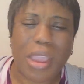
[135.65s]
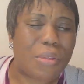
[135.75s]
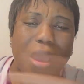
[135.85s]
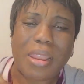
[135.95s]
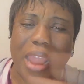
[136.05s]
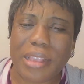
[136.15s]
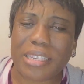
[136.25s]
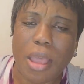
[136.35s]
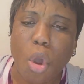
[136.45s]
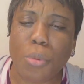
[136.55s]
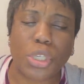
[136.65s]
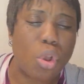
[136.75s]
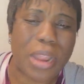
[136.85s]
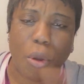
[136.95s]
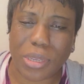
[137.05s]
in our lives, in our homes, in
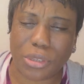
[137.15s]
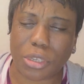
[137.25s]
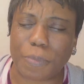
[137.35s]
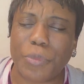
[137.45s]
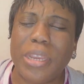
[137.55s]
all our consensus.